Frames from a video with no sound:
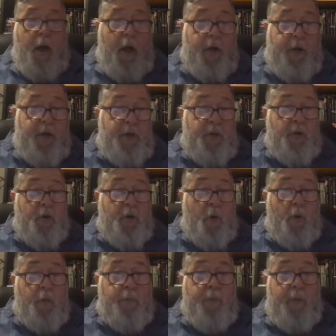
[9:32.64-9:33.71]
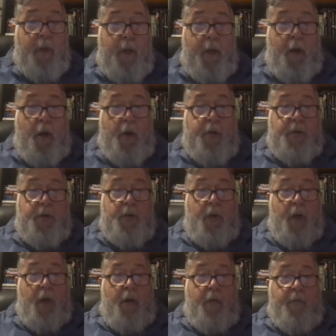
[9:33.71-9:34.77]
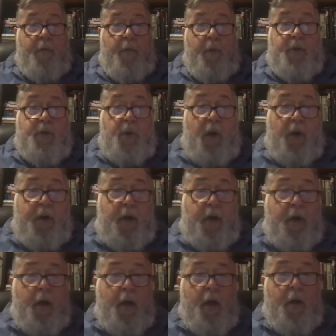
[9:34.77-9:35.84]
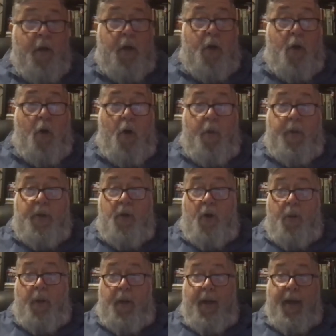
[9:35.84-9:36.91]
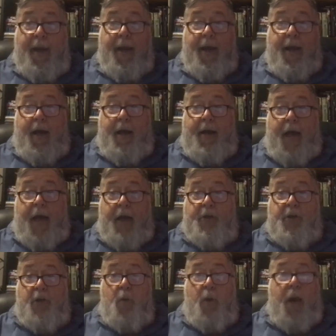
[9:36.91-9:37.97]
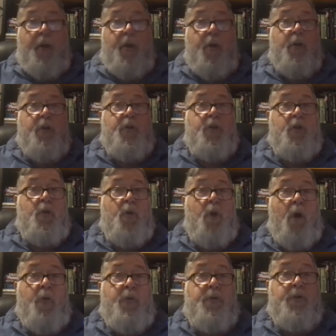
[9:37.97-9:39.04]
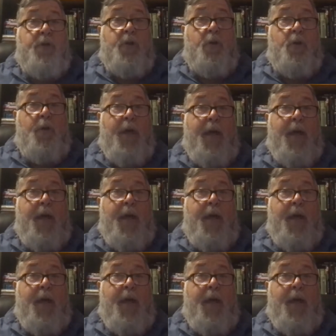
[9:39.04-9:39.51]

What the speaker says: She took gold in from Australia. Nicola McDermott, a national record, 202,